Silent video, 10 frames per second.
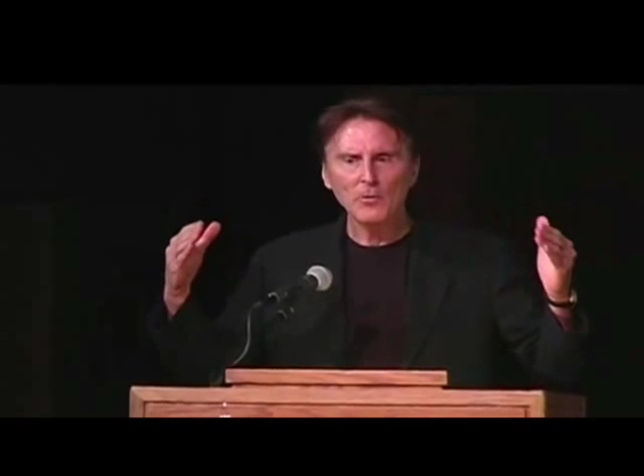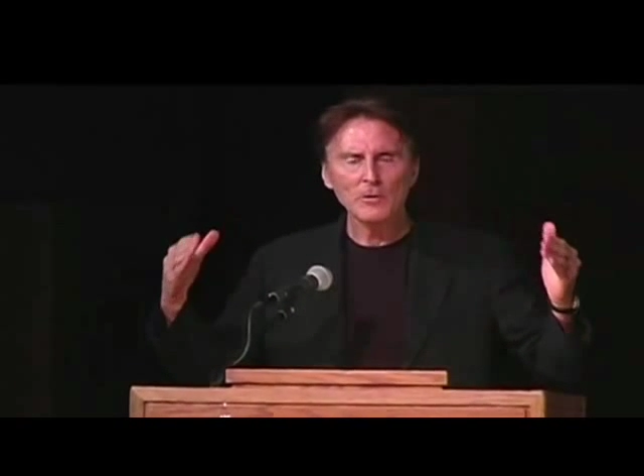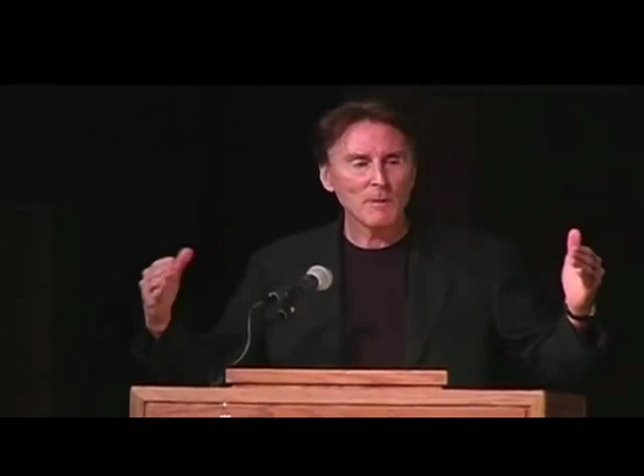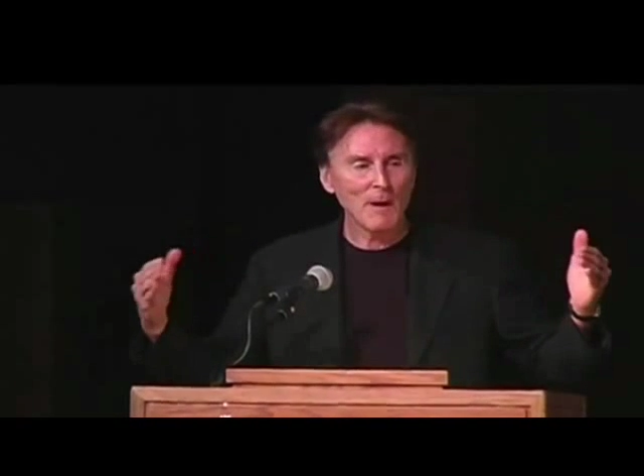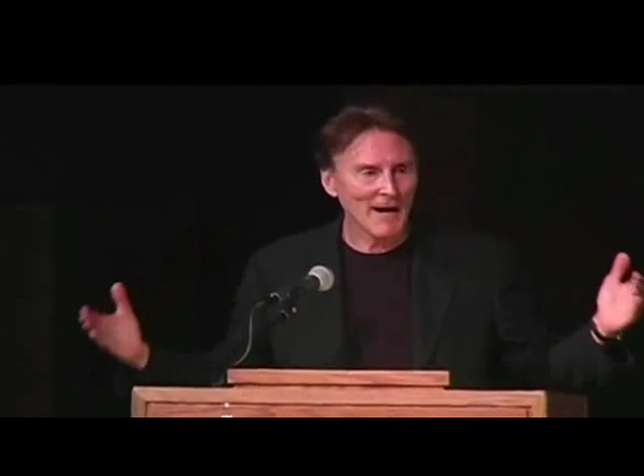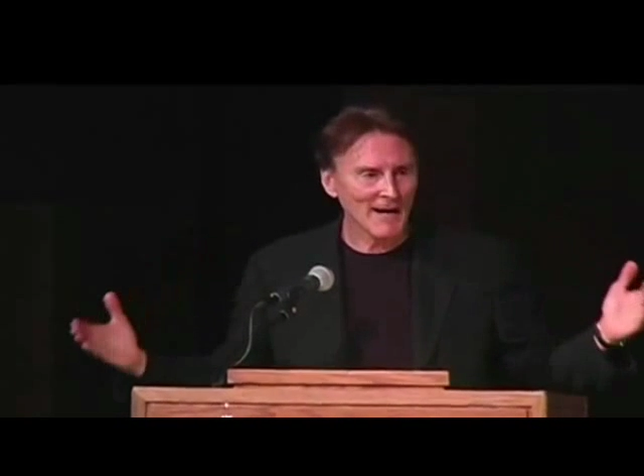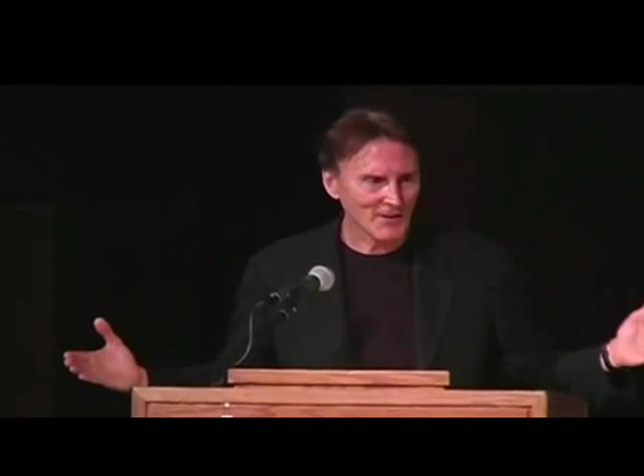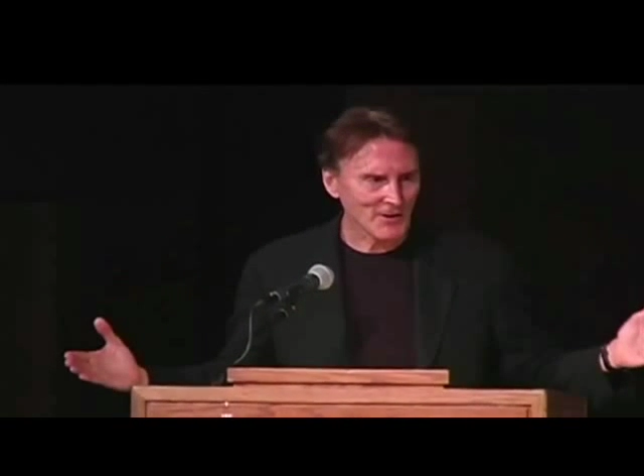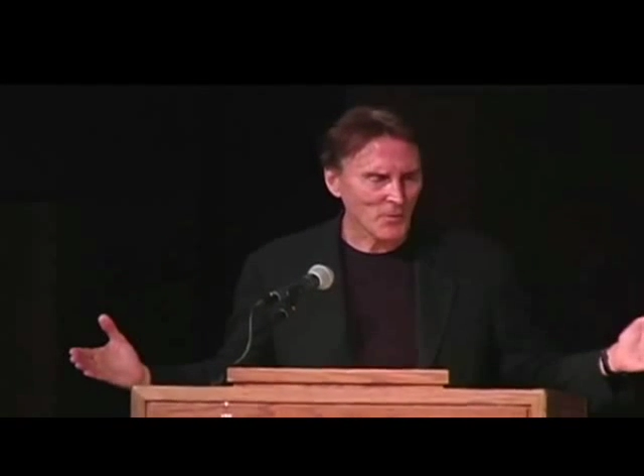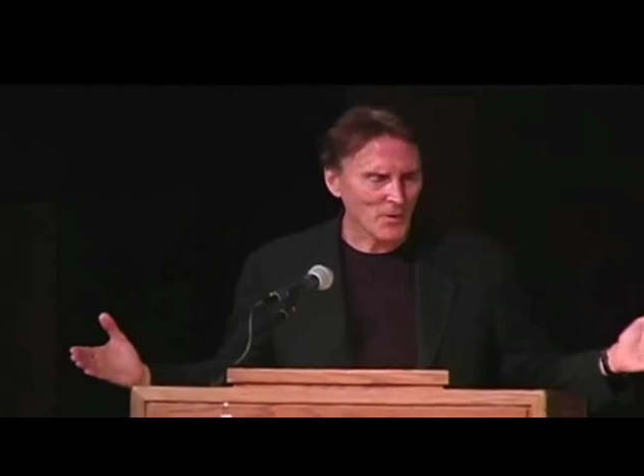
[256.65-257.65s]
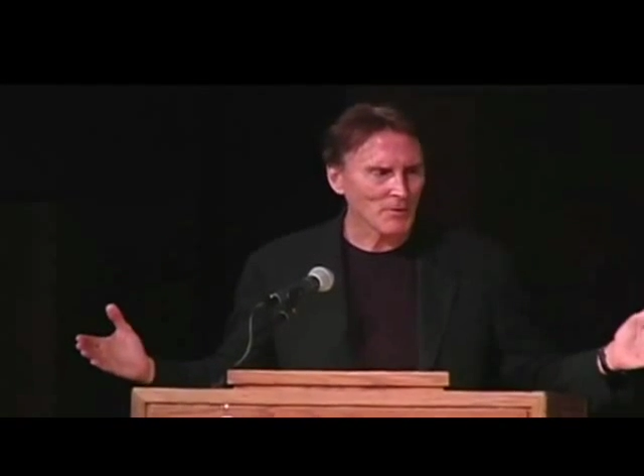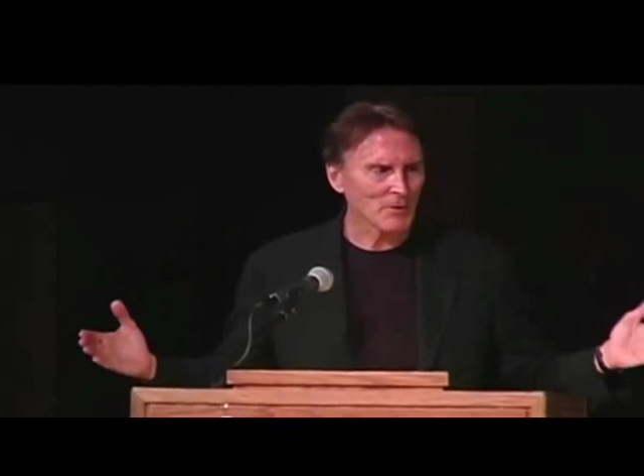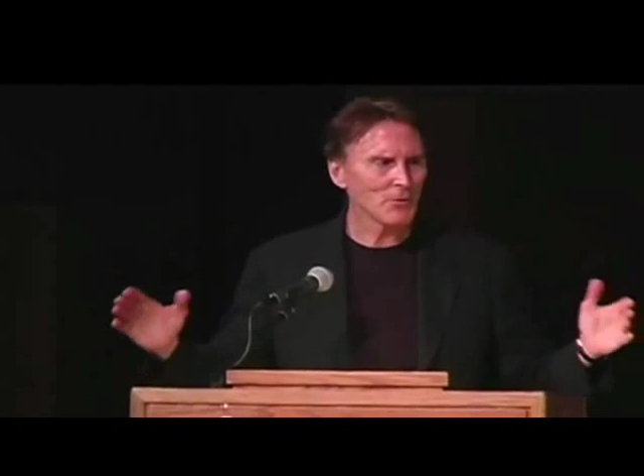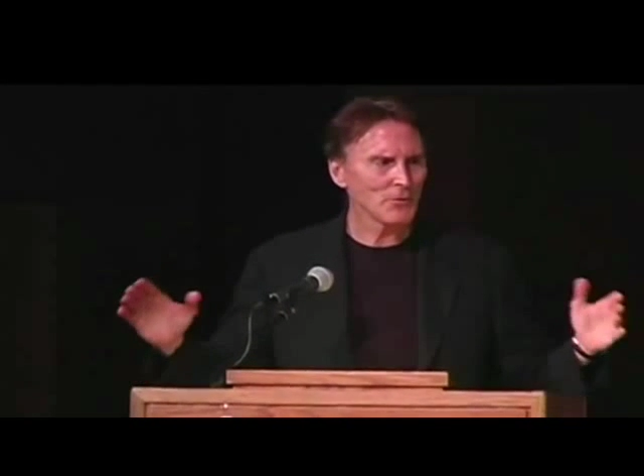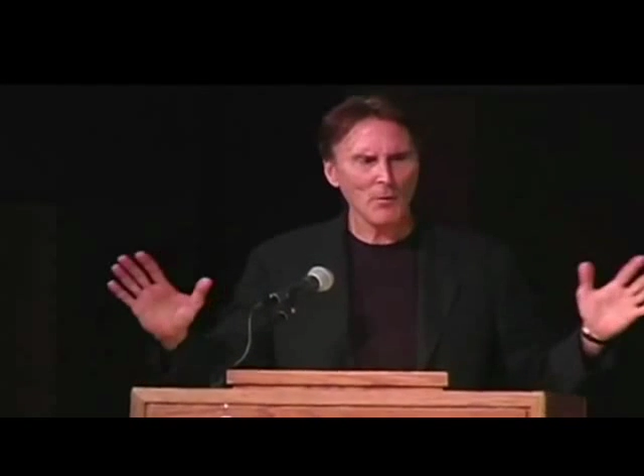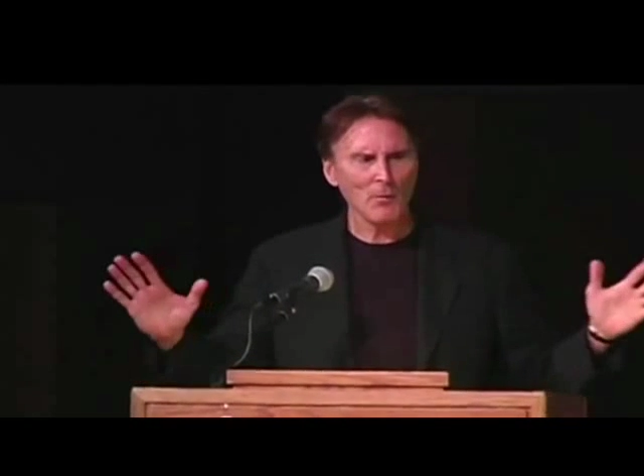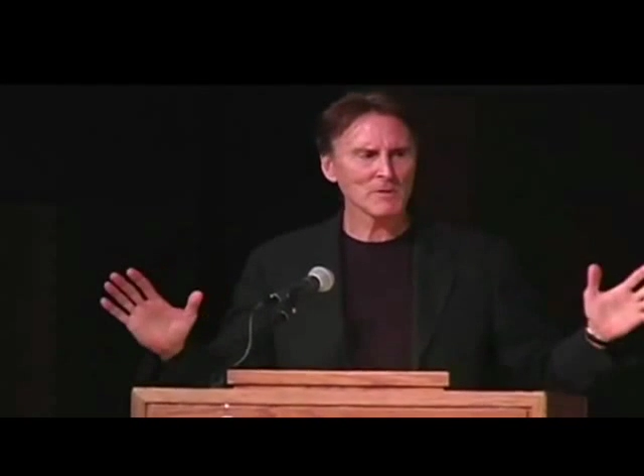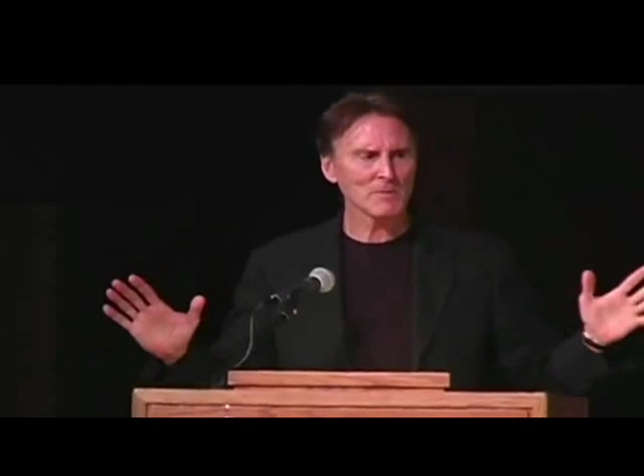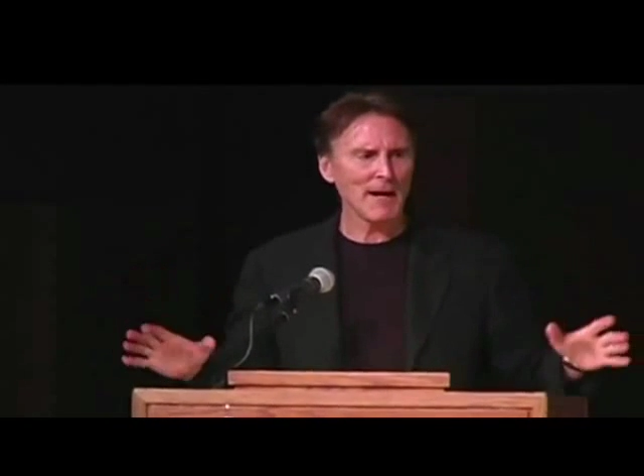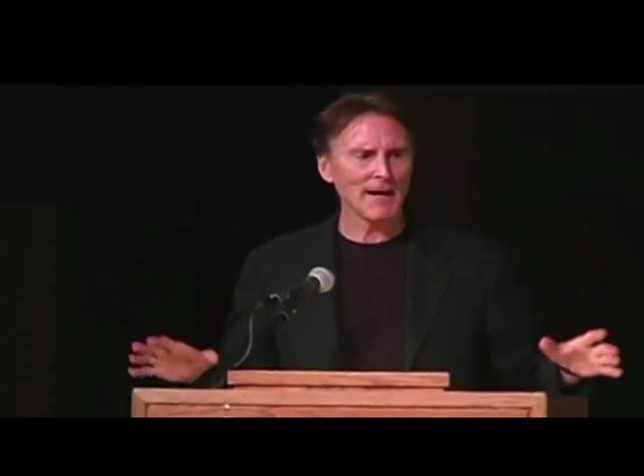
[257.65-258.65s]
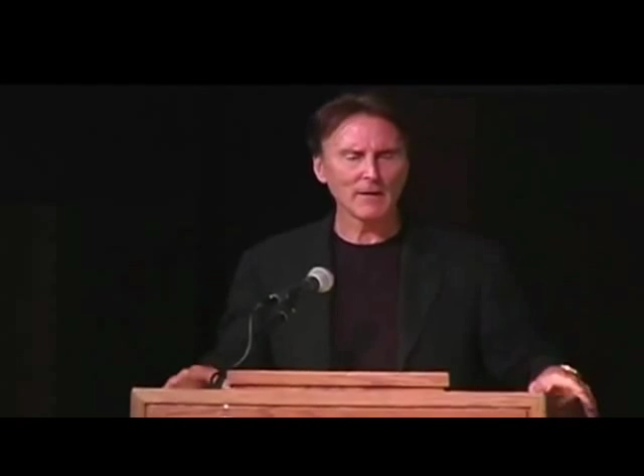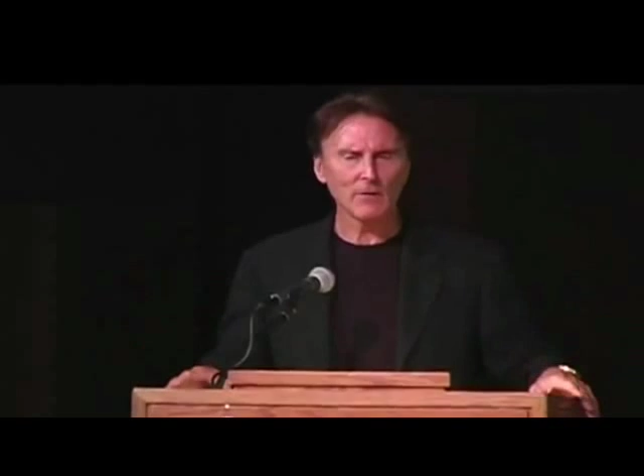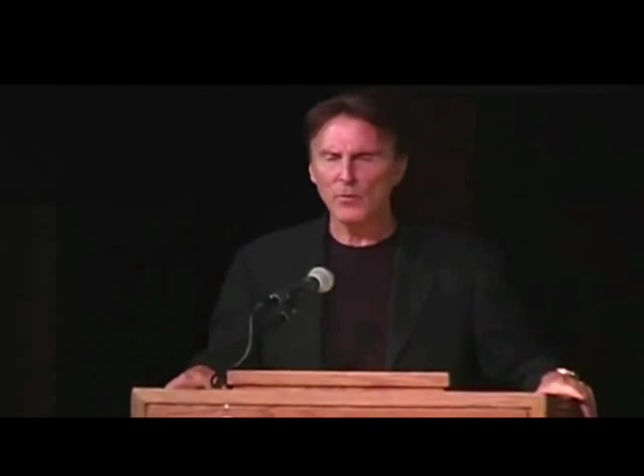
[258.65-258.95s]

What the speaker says: was behind it. We were told no one's behind it.